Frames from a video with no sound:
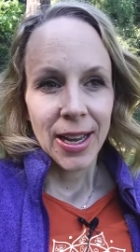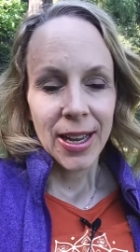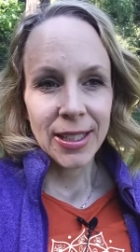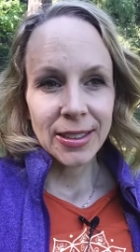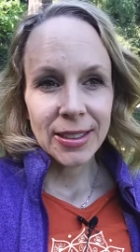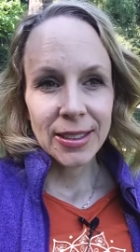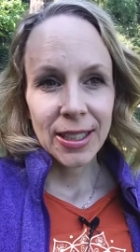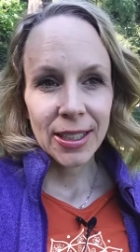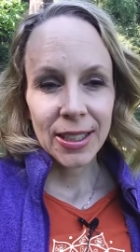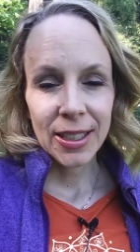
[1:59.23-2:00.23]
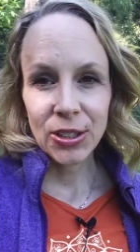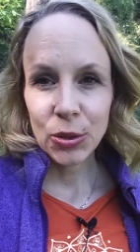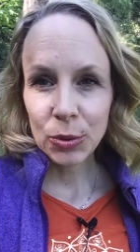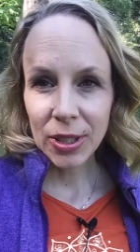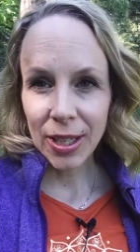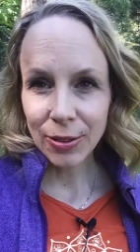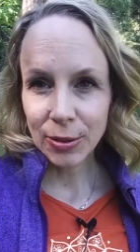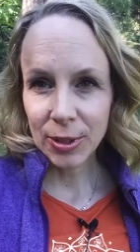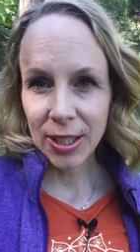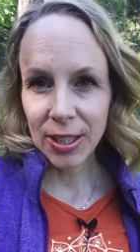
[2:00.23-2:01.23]
And it just really
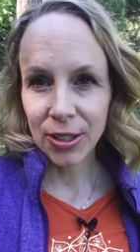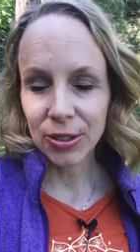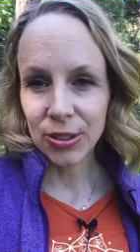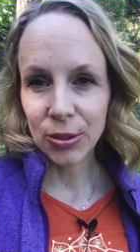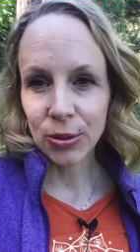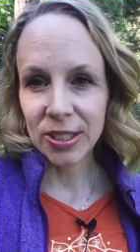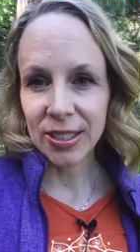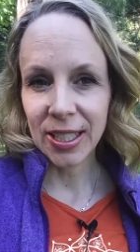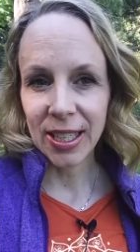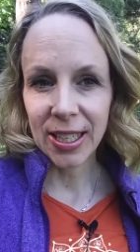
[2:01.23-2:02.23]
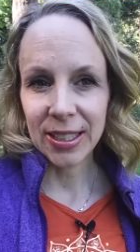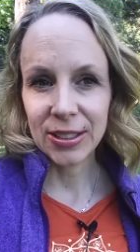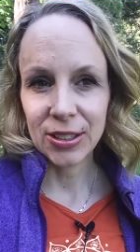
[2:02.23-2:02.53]
helped me to hear her story today